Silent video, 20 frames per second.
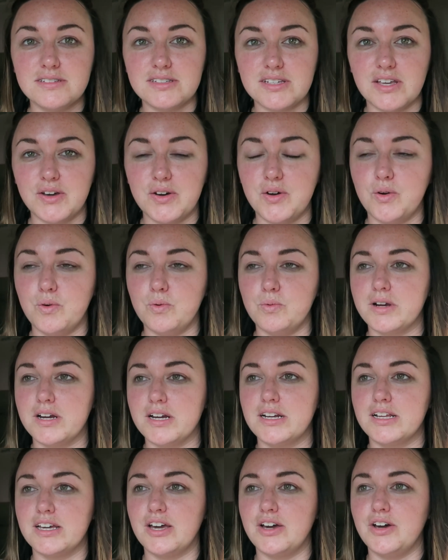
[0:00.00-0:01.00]
So we're
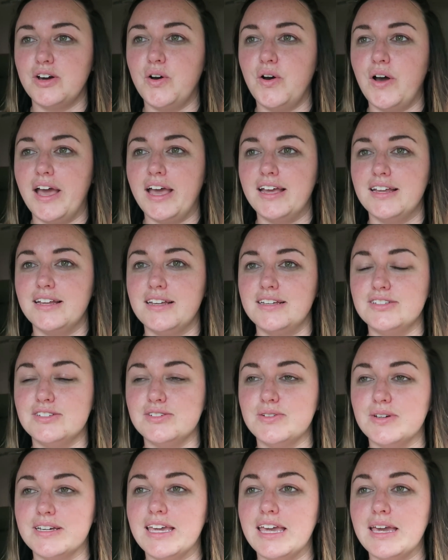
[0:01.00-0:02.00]
gonna go and
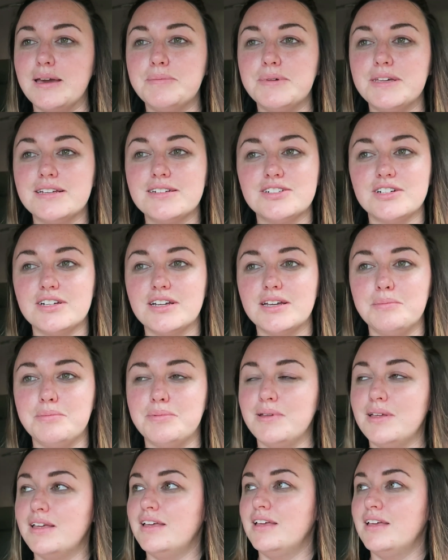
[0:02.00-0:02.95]
do a camping trip